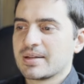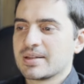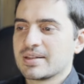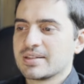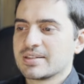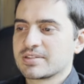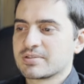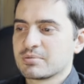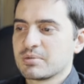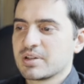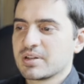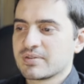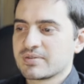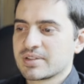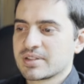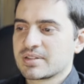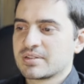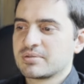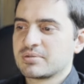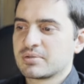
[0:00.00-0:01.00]
is one of
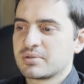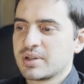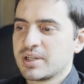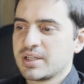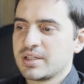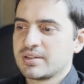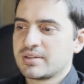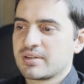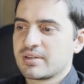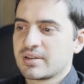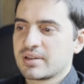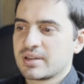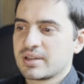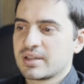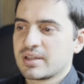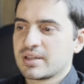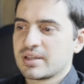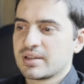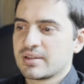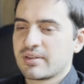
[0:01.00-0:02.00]
the great
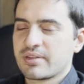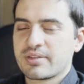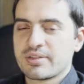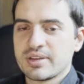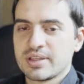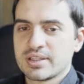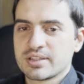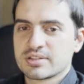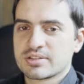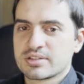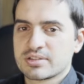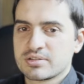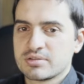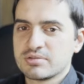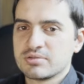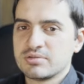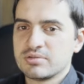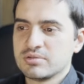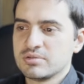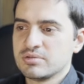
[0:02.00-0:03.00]
things to
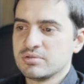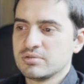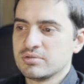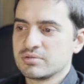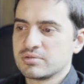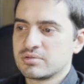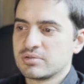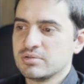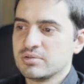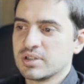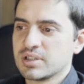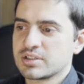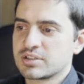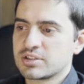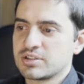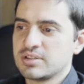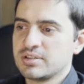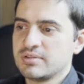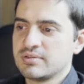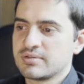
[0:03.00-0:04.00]
do to
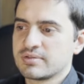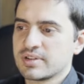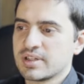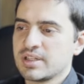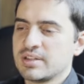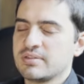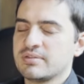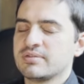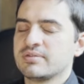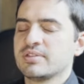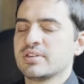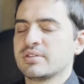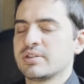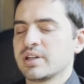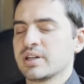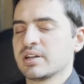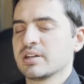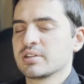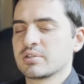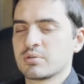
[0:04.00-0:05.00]
achieve a very
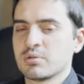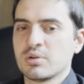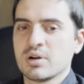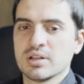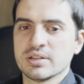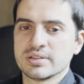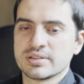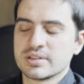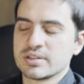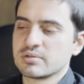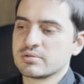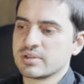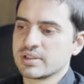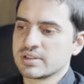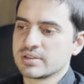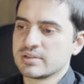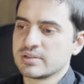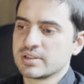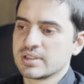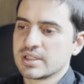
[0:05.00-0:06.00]
high quality
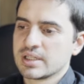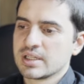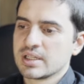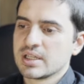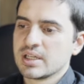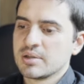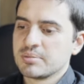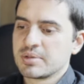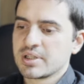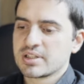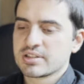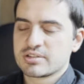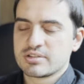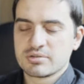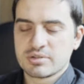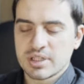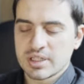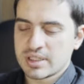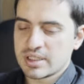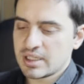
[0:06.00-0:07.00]
render, because you
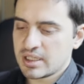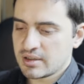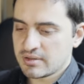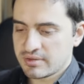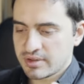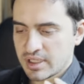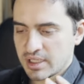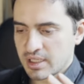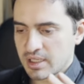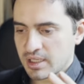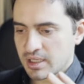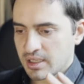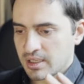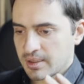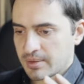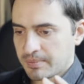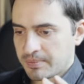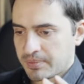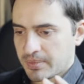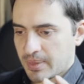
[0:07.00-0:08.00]
can have
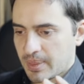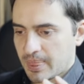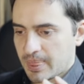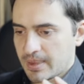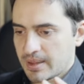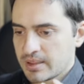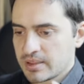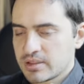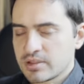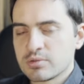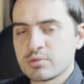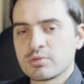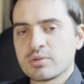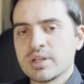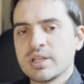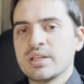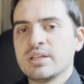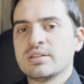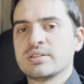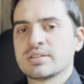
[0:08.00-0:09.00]
a
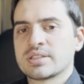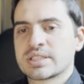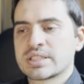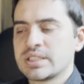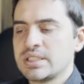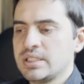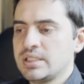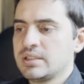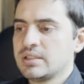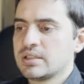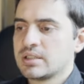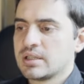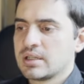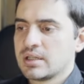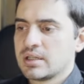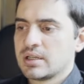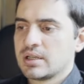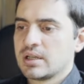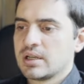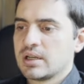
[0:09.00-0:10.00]
great scene
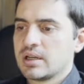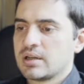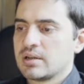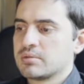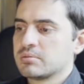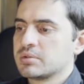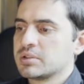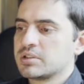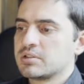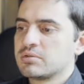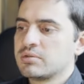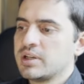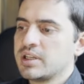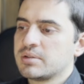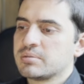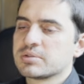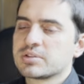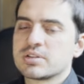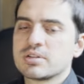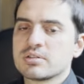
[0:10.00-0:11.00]
with
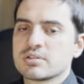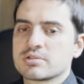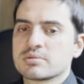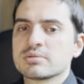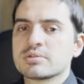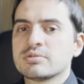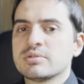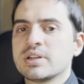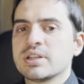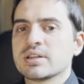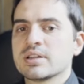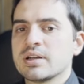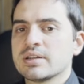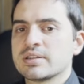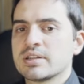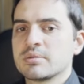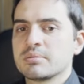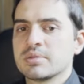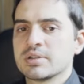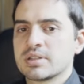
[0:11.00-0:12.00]
great materials, with great
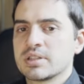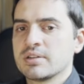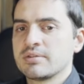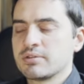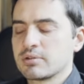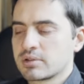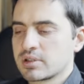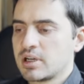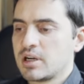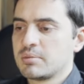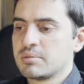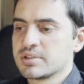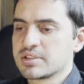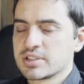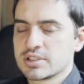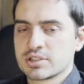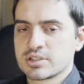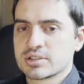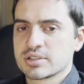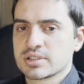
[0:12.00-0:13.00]
lighting, but if your
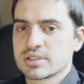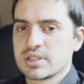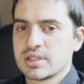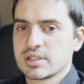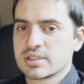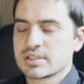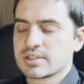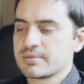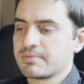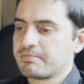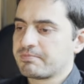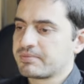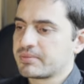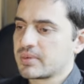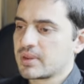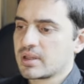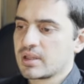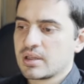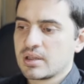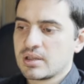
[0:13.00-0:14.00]
composition sucks,
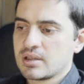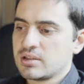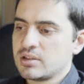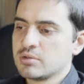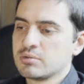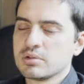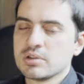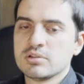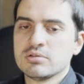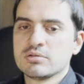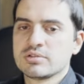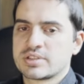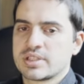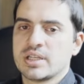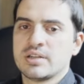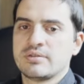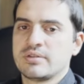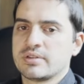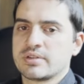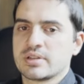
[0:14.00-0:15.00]
you will lose
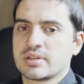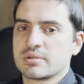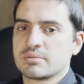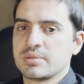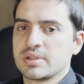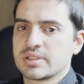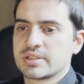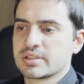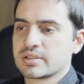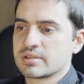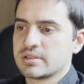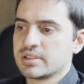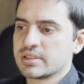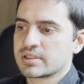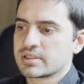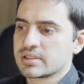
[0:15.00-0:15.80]
everything. Basically,